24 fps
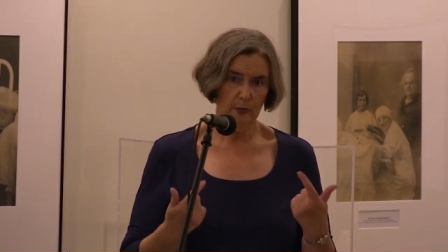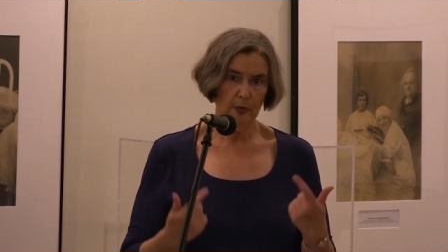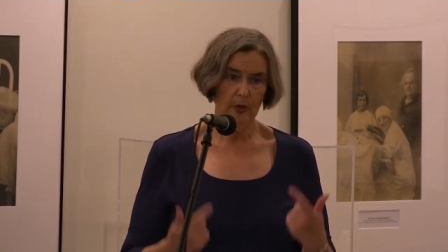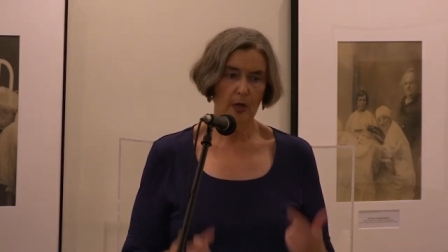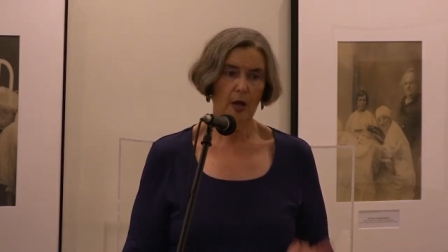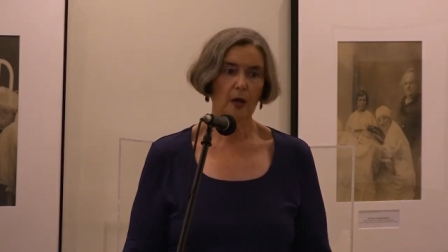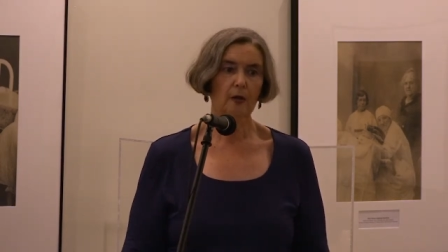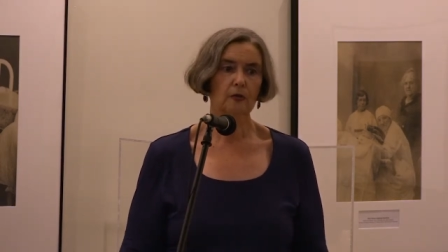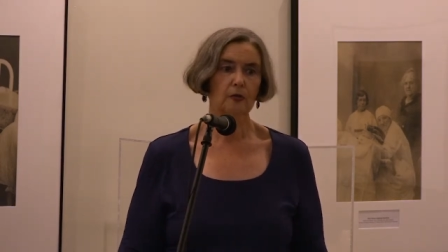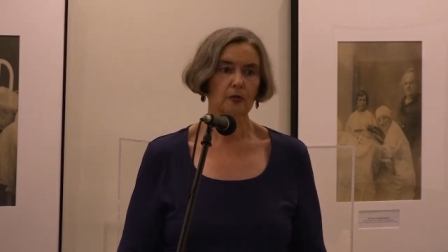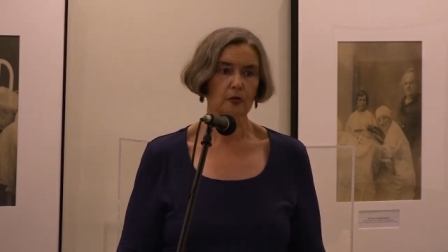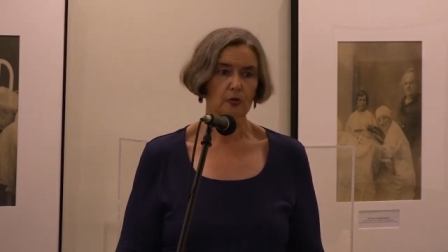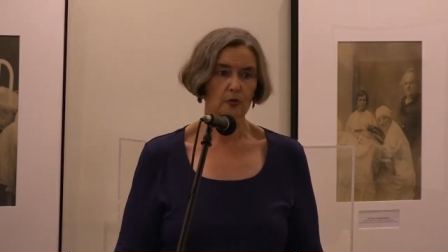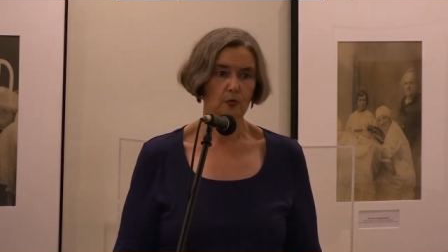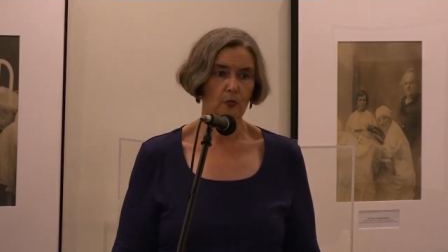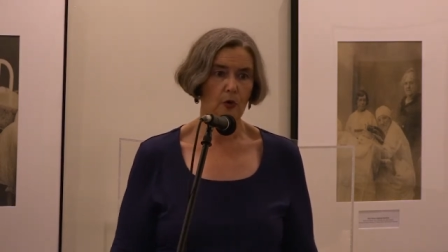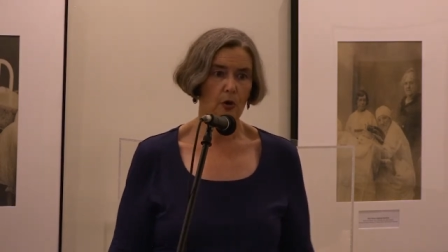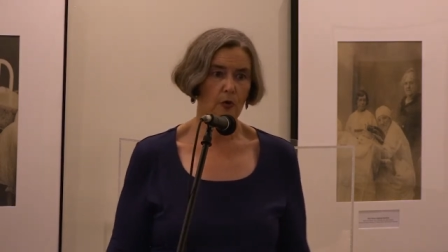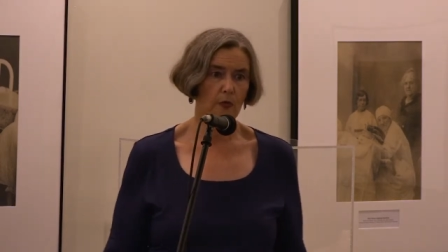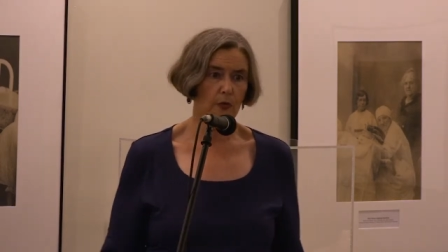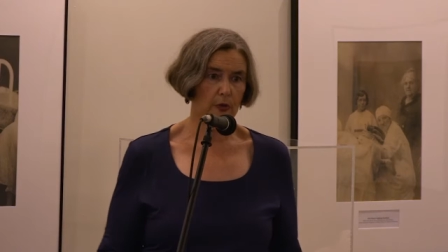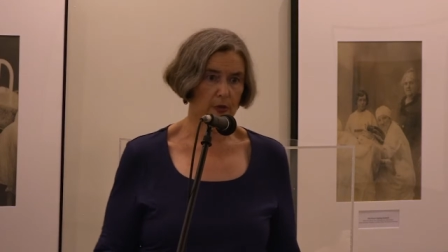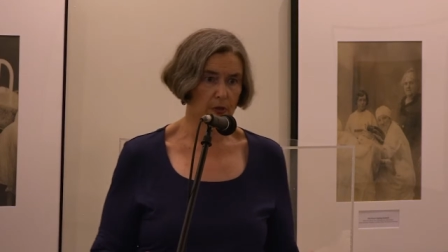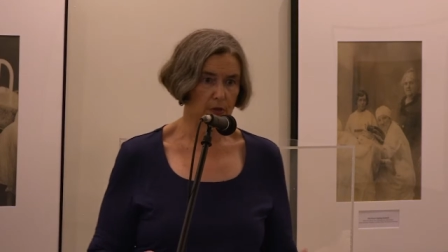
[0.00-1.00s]
doctors
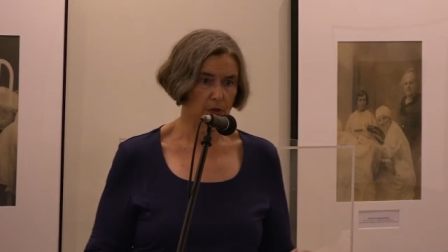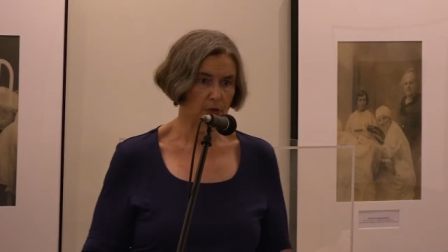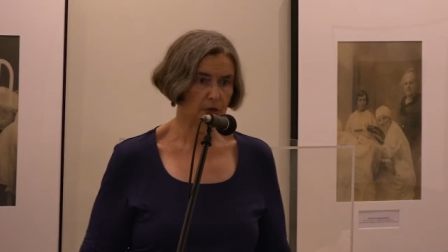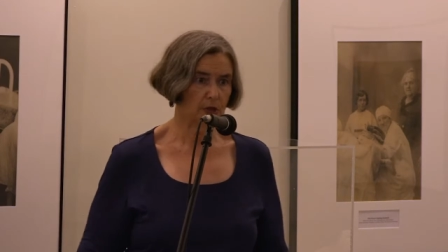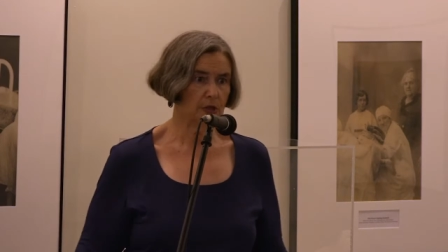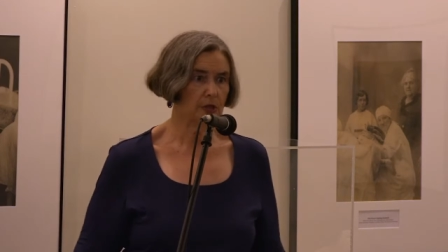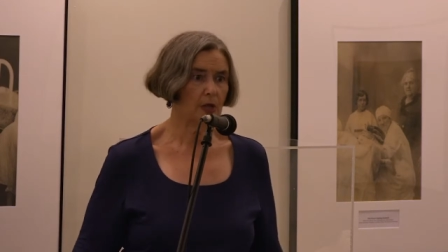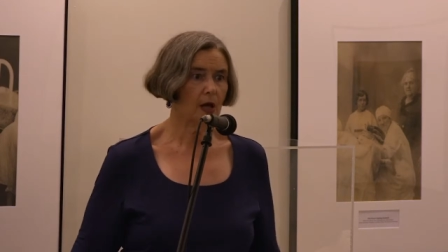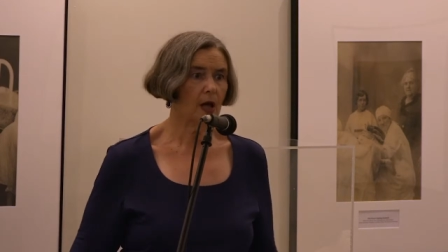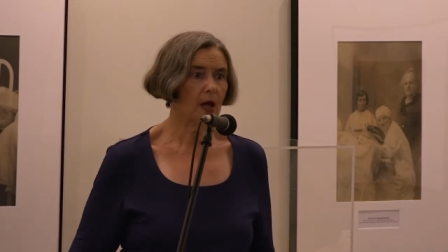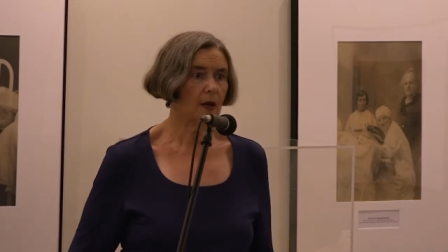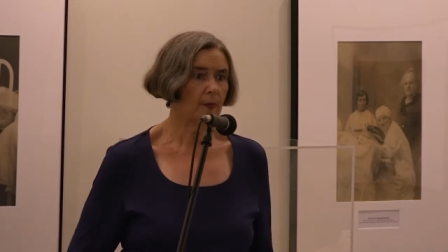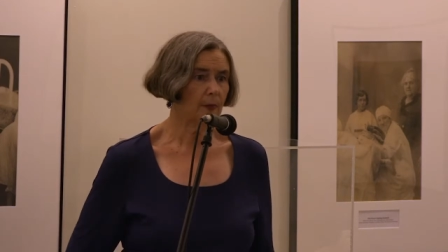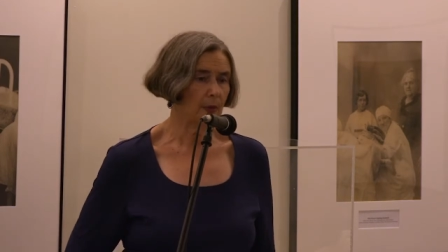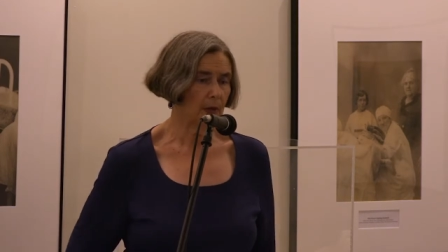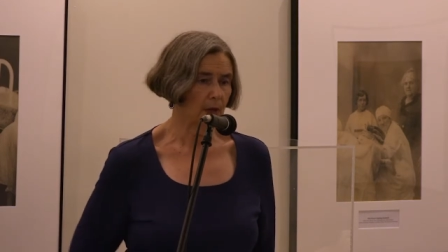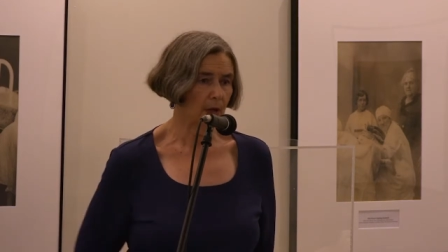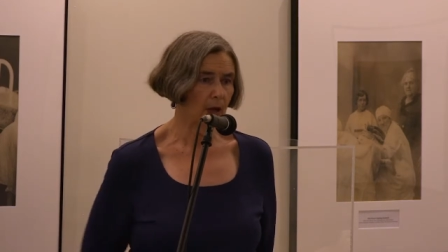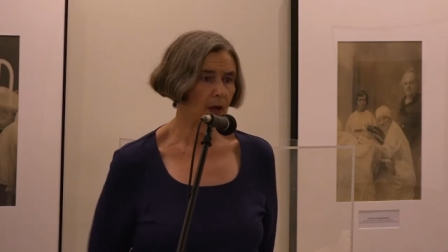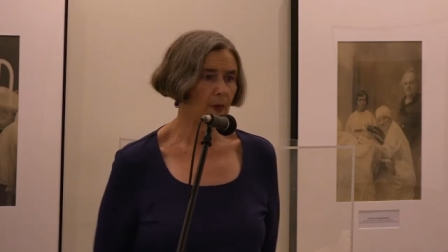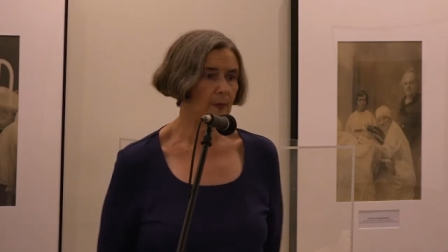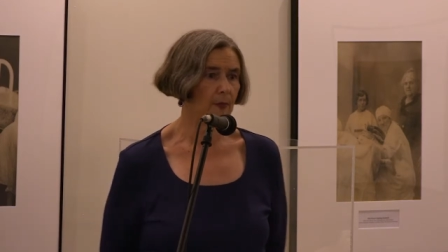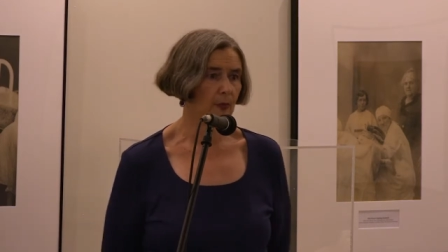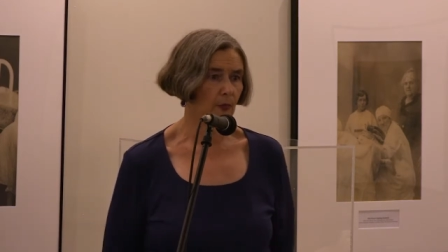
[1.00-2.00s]
wanted to stop
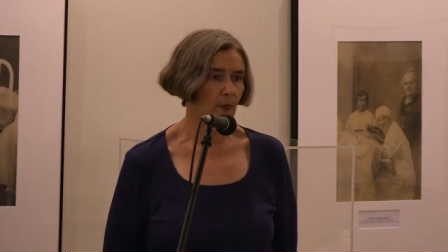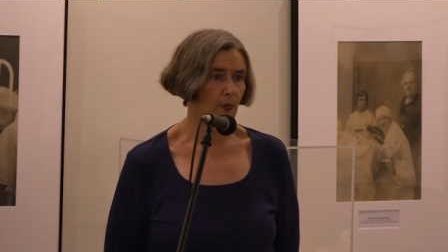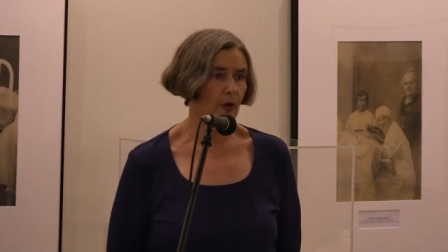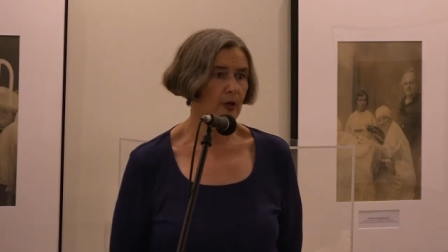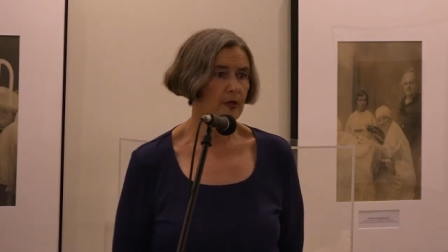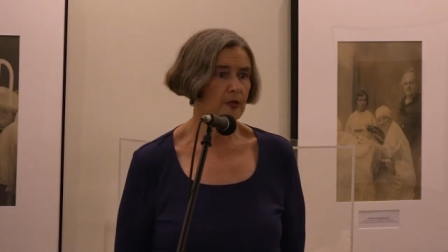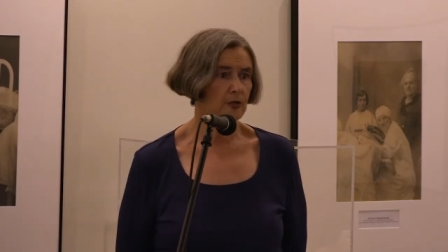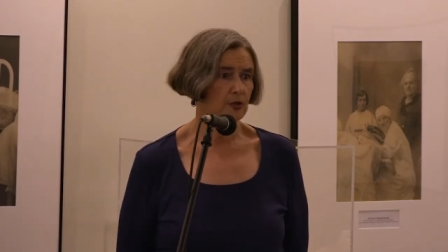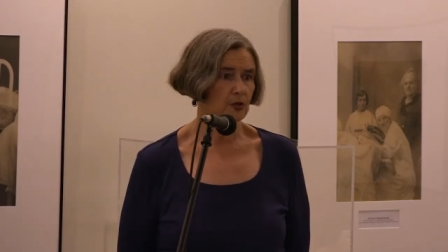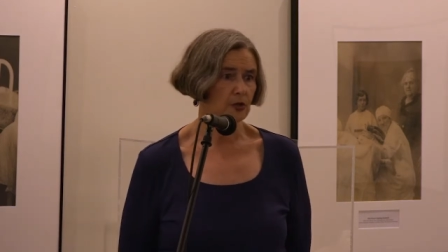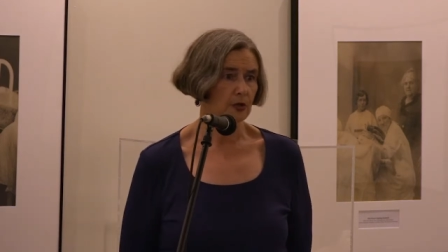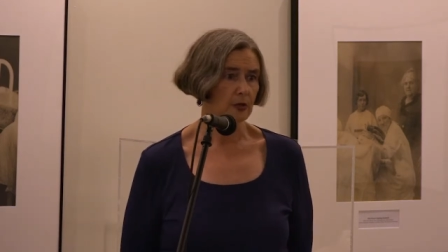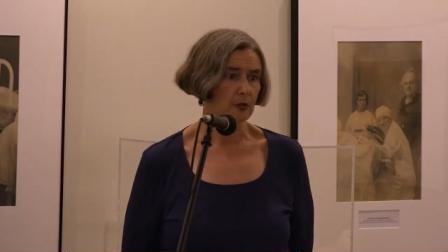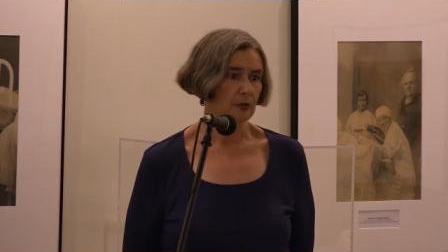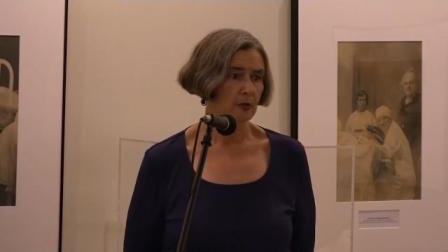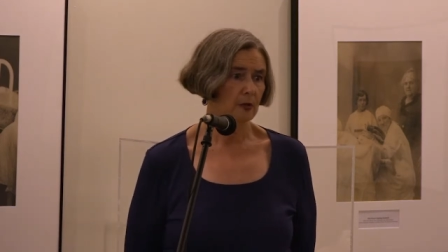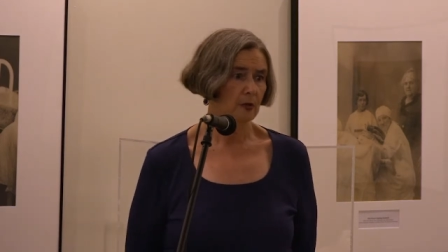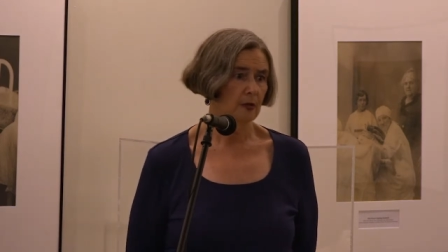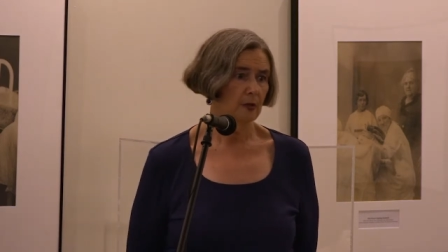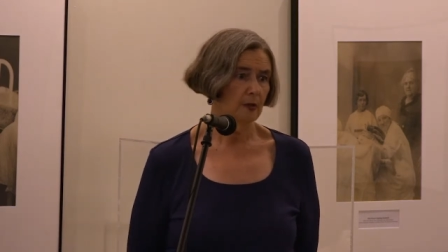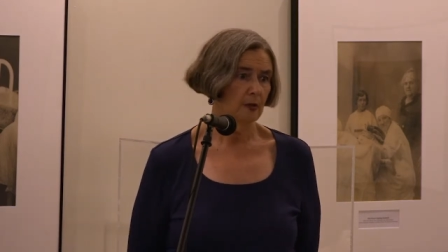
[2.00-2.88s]
an operation